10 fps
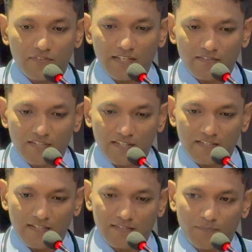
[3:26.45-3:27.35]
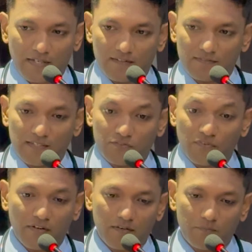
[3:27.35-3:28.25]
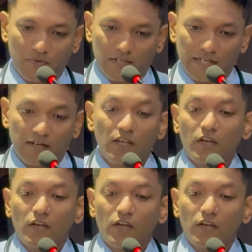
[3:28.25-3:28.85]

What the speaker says: the ECGs, because it's very important, and